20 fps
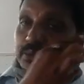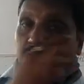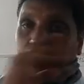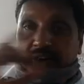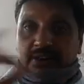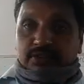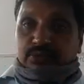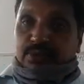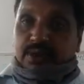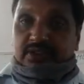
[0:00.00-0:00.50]

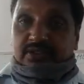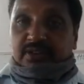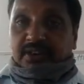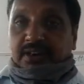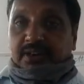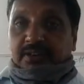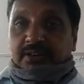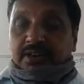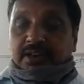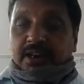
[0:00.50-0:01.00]
Polis, we are
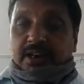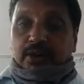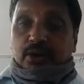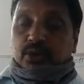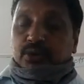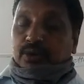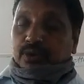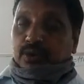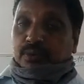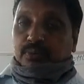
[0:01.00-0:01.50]
saying
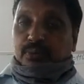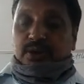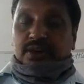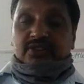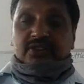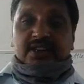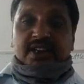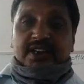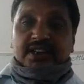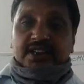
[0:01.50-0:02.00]
aerotropolis,